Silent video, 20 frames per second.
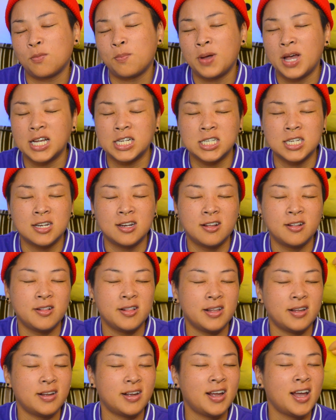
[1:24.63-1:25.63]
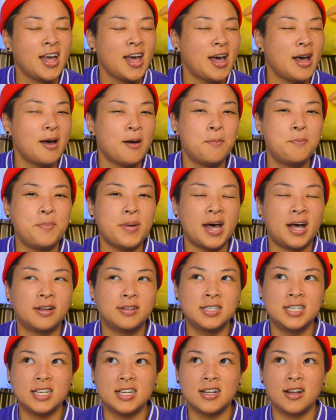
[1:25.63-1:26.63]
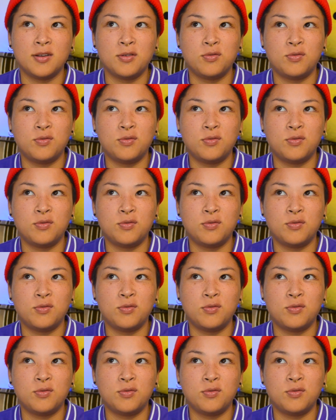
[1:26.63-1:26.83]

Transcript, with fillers: passionately about, and I